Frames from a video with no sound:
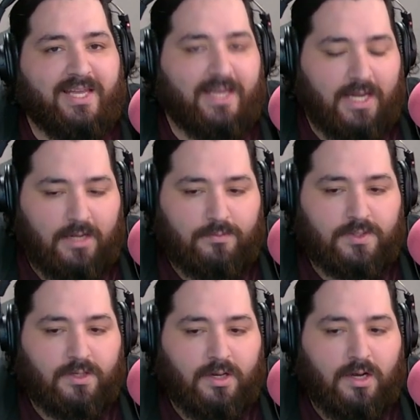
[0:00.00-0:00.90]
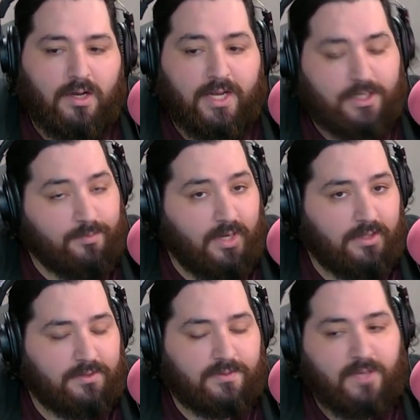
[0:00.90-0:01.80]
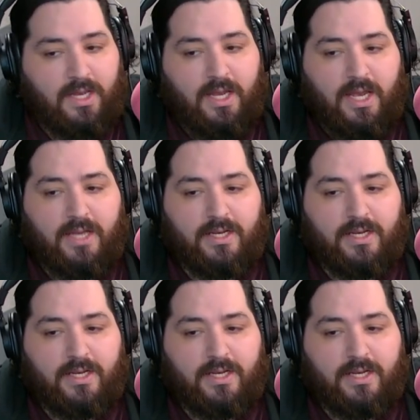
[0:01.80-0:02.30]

games on Xbox. And